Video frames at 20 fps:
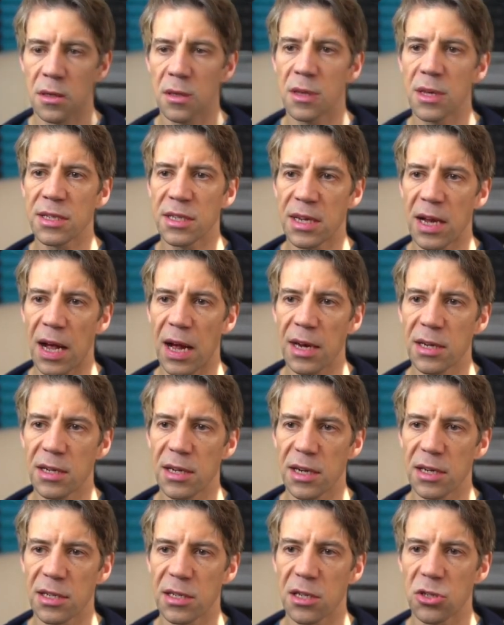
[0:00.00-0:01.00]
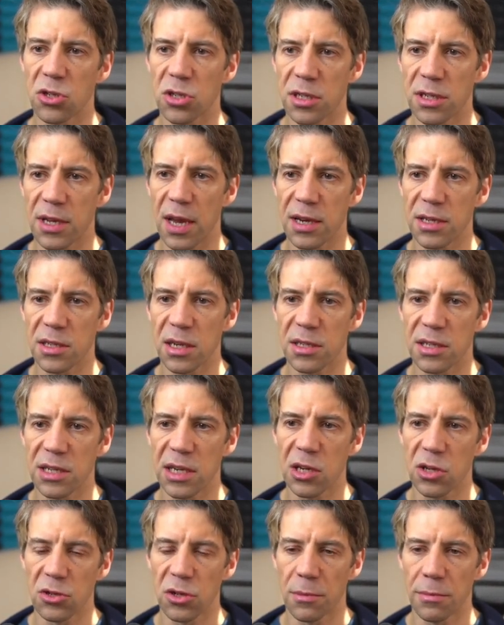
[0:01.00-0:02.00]
This calculator just takes a
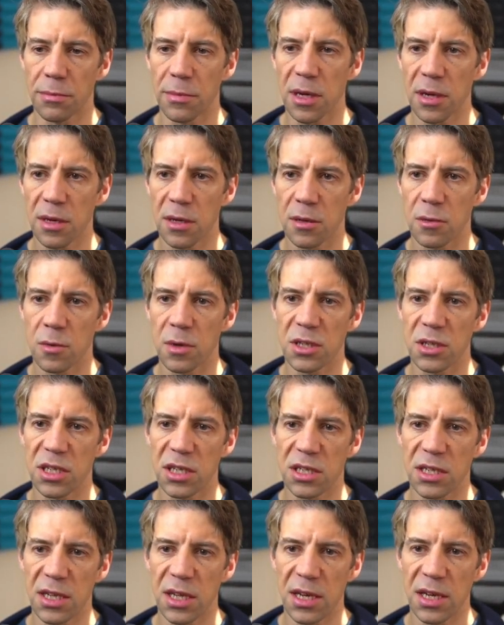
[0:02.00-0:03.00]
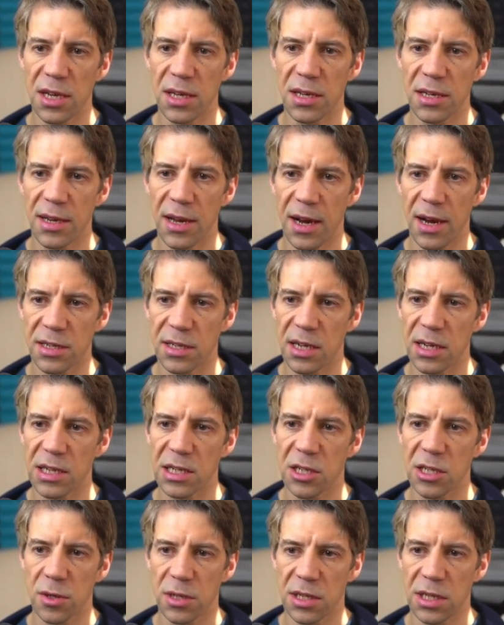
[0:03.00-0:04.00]
single number, which is the index
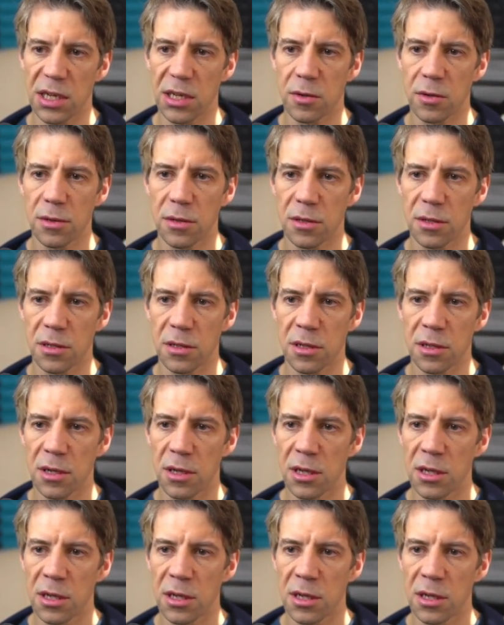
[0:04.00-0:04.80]
into a sequence.